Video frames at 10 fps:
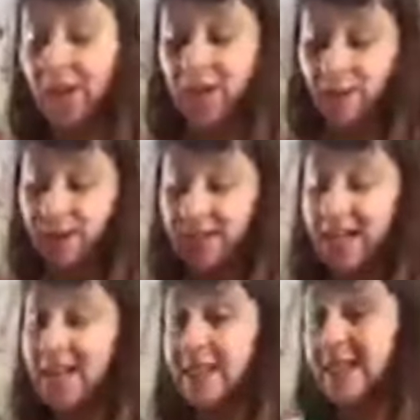going to
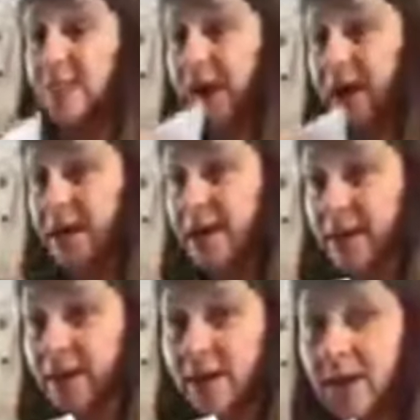take this pattern,
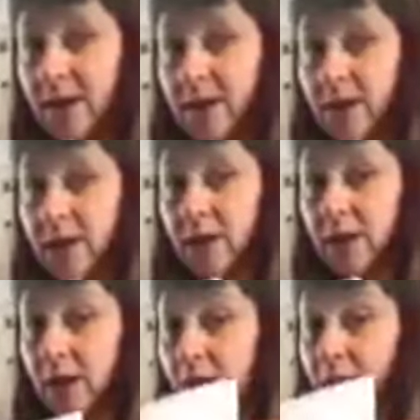
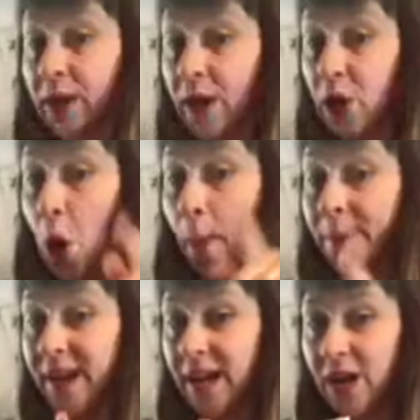I'm going to
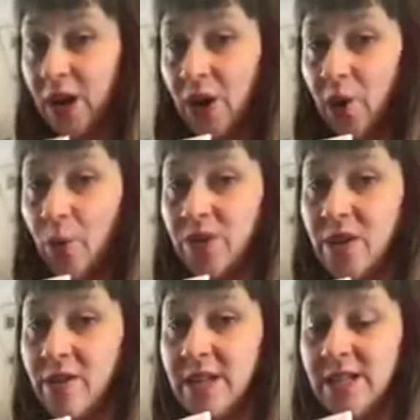copy what's
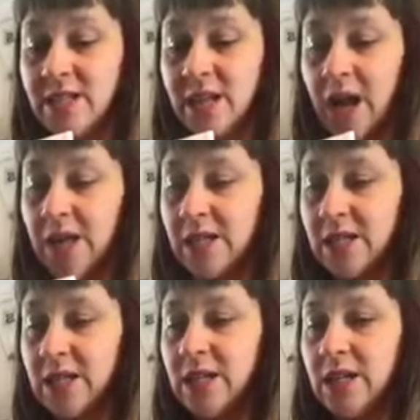on this side
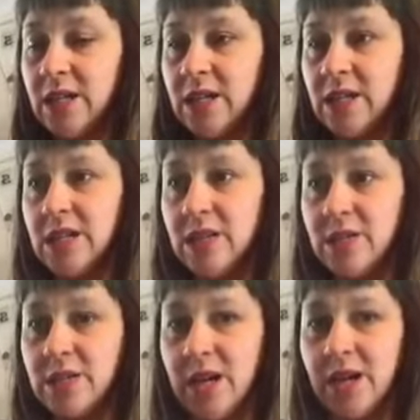to the other
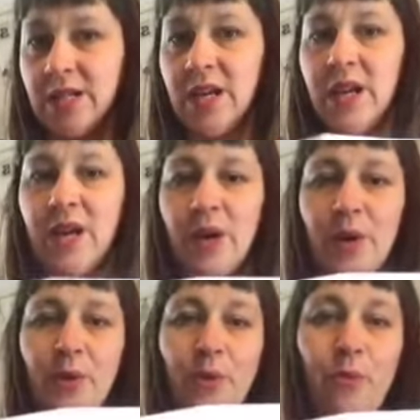side.
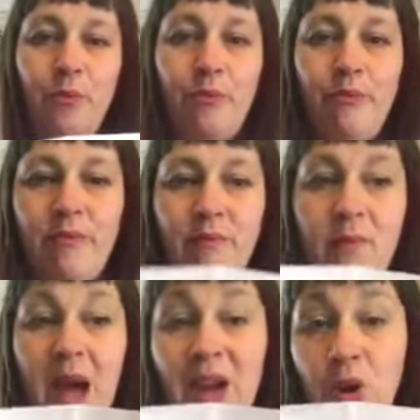
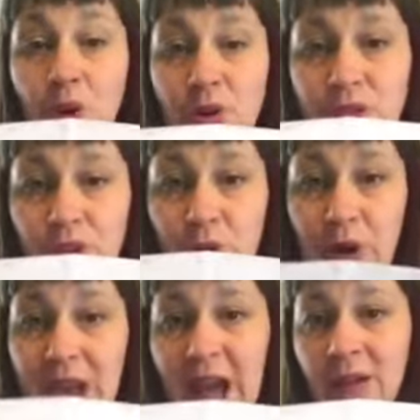I could cut it
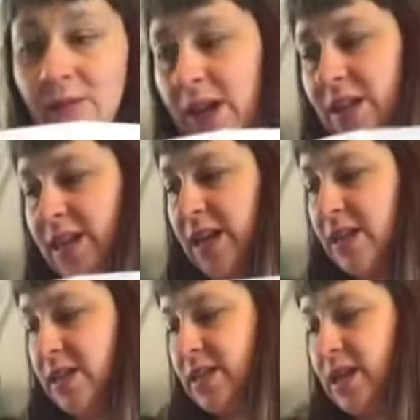out like
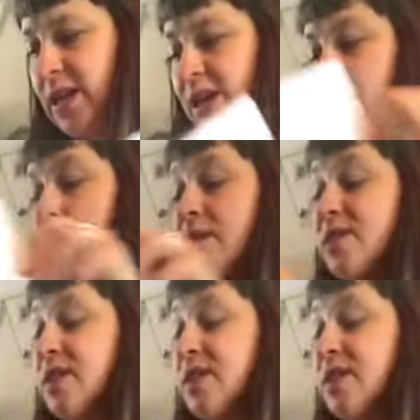this, I could